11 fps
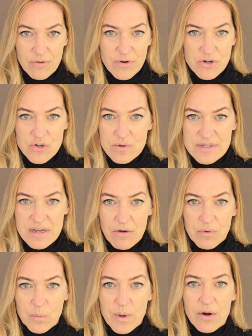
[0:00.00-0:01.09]
our true self,
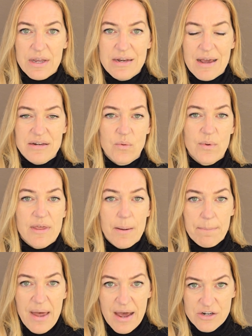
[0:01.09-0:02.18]
when we are connected with
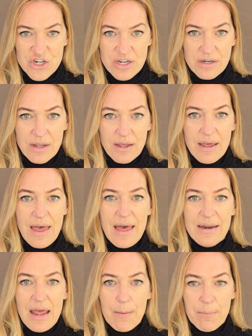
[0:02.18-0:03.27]
compassion
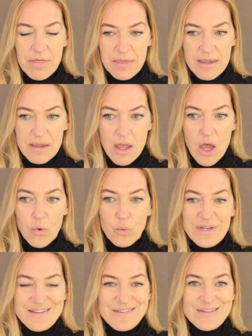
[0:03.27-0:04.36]
and empathy,
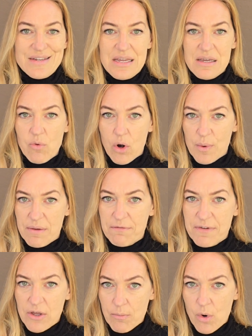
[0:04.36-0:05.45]
we see more, we
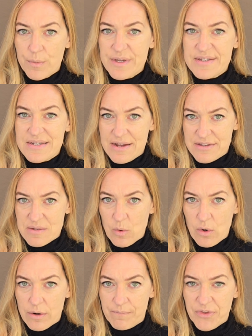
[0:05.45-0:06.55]
feel more, we sense
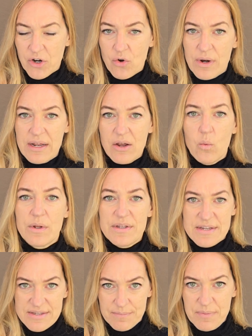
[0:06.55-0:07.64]
more. The critic will
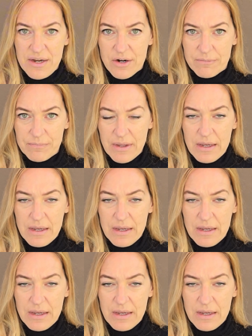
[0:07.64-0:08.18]
disappear.